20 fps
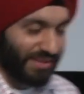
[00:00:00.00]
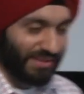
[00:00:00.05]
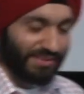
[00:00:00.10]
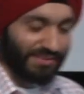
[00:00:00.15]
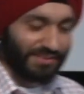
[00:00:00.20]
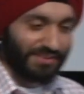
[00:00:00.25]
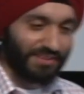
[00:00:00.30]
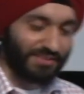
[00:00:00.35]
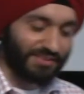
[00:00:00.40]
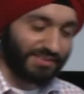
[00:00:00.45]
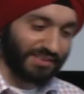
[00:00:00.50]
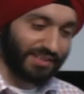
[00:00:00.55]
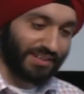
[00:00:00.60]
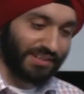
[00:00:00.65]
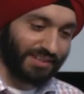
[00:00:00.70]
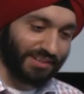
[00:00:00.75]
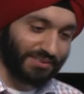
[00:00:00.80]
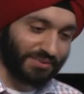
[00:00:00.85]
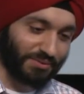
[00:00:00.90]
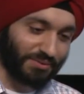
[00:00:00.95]

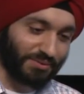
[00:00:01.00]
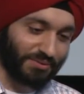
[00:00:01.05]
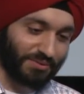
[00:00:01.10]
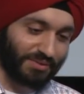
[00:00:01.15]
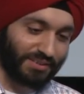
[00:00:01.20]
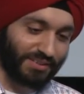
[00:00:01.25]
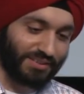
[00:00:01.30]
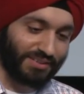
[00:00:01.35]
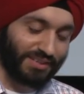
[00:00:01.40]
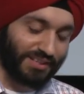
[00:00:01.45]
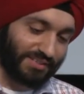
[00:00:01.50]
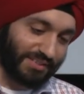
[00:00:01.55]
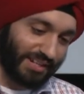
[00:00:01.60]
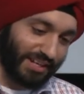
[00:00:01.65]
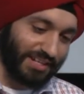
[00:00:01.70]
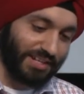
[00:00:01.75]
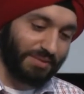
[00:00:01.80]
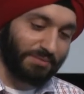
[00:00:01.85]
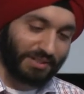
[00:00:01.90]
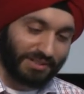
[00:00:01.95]
this
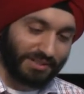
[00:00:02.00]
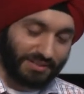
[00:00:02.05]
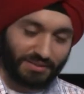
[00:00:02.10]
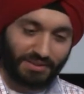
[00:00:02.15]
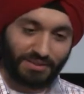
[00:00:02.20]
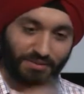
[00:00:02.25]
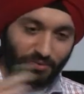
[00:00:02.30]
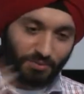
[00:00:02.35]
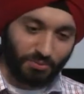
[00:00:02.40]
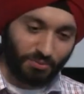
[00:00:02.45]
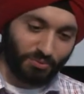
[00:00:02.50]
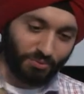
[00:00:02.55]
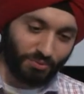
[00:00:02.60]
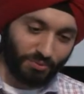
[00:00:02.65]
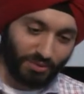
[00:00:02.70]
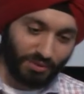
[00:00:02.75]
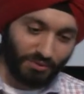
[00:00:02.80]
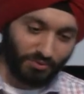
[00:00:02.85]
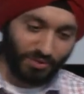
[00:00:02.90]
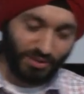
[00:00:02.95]
study, but if you're
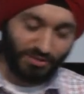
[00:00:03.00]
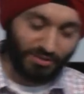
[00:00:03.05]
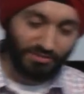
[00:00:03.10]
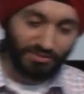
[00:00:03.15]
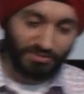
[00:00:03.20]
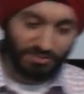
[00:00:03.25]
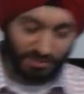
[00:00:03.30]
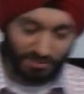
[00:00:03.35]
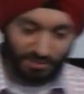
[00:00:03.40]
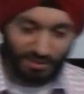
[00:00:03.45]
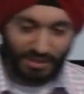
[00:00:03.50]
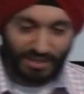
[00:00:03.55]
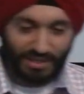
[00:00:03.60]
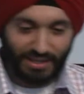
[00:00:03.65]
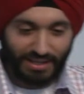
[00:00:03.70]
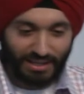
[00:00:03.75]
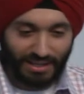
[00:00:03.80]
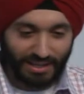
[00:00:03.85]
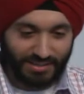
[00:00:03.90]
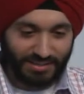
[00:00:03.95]
interested,
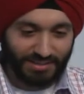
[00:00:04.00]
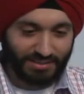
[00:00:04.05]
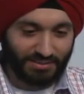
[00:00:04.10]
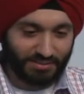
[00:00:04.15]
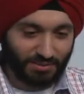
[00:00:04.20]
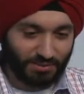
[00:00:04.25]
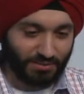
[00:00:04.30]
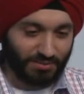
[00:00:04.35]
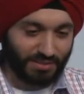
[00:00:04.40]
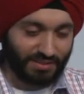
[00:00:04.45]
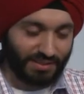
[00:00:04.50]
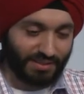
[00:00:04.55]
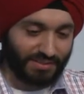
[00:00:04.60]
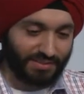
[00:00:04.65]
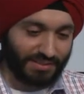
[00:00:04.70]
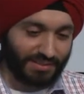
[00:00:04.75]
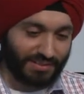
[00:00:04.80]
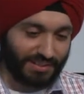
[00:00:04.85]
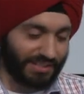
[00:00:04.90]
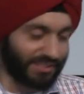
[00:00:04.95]
I can sort of
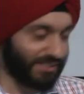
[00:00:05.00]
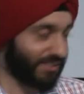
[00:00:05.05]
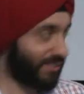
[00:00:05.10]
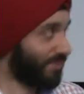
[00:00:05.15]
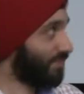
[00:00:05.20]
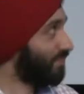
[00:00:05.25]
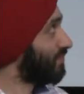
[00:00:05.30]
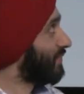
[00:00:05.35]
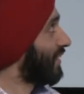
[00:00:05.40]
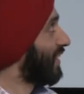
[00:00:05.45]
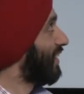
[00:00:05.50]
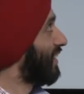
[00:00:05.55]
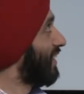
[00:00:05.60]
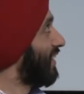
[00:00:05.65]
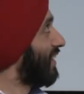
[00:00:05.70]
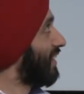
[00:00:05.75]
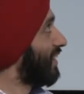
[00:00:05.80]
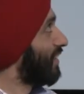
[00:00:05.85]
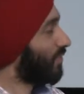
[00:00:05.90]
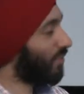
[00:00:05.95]
discuss it later.
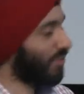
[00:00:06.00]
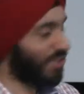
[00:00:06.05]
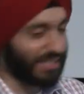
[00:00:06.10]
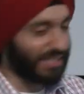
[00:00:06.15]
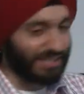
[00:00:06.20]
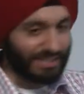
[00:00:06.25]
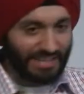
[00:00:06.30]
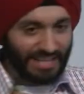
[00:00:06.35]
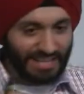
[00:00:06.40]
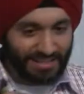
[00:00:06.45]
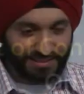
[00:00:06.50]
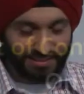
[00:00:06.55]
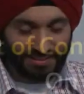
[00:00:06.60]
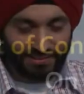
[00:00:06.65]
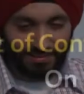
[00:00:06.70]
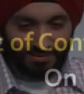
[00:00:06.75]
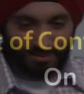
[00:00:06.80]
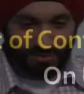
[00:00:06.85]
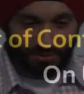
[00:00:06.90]
So the next